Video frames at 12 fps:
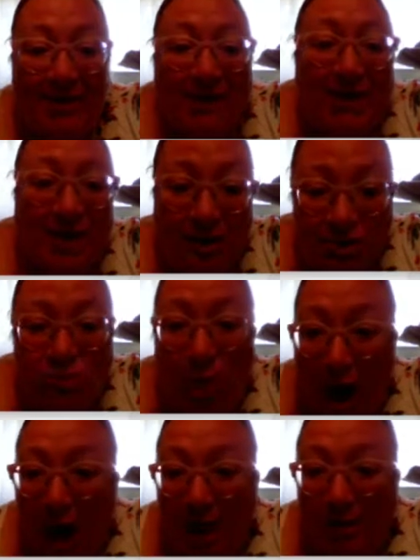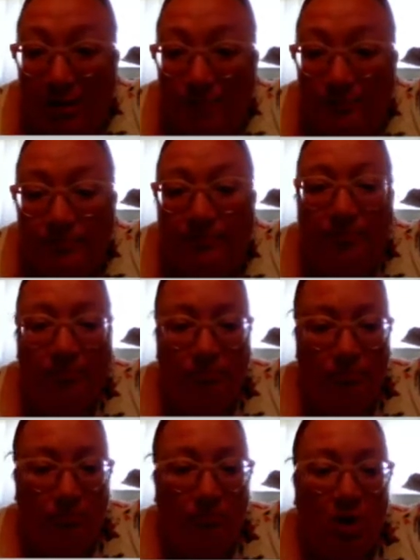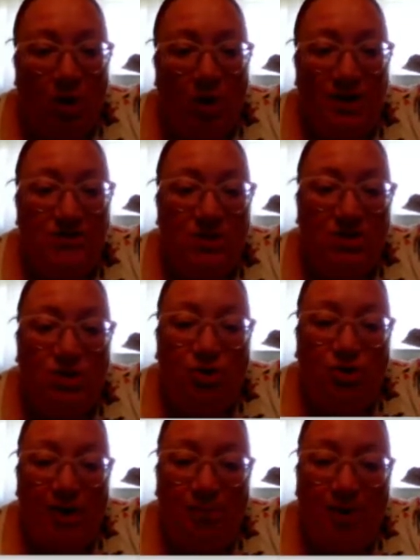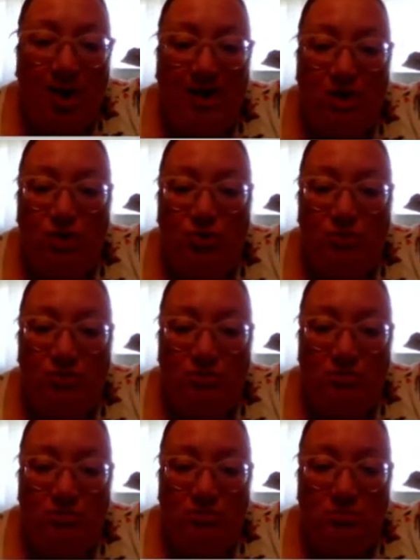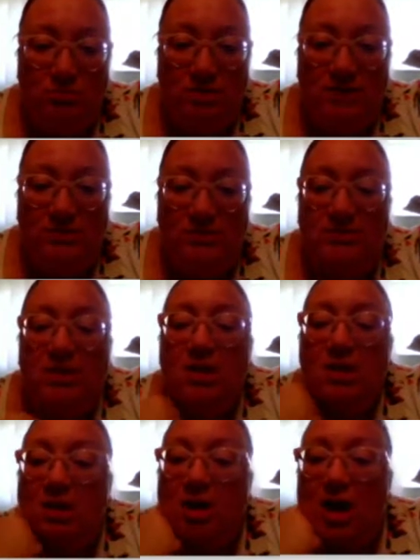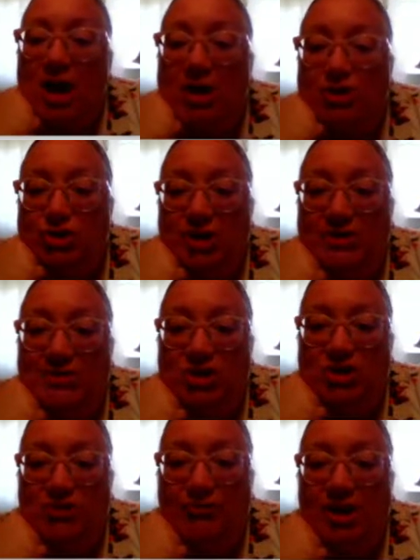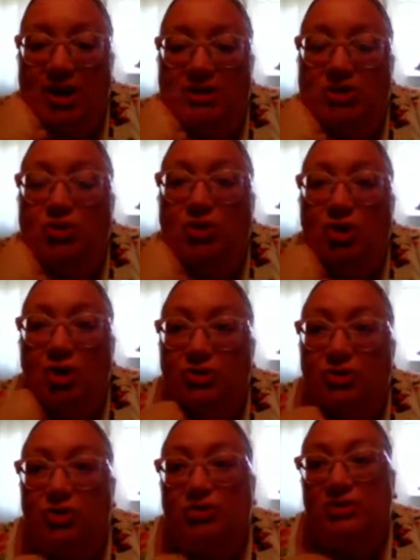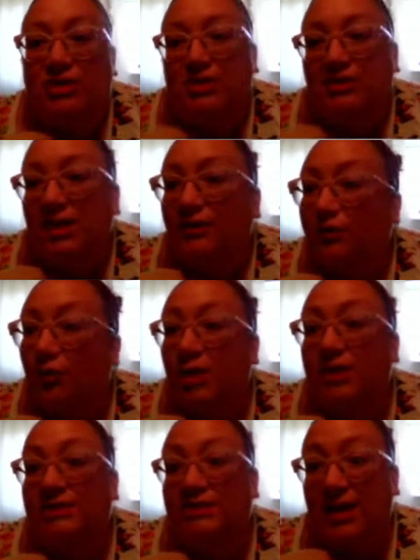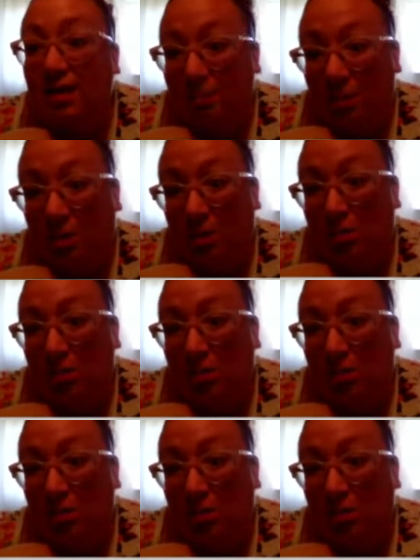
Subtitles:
here's why. All right, so that's a great way to use this transition phrase. You can also use things like for example.